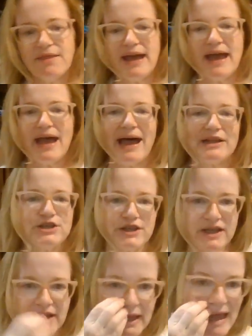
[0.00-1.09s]
that I took
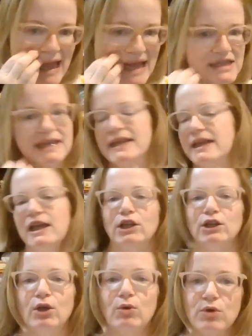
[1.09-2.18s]
a class in a
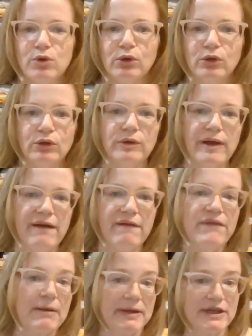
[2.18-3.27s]
local
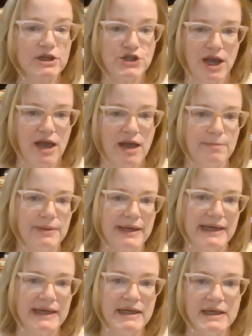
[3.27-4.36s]
fabric shop
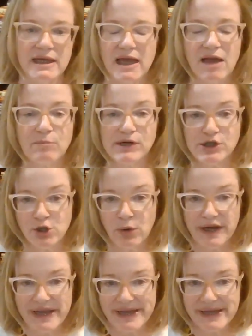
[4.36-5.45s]
in
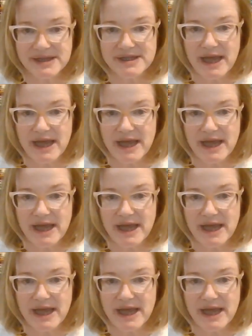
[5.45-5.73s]
Pretoria,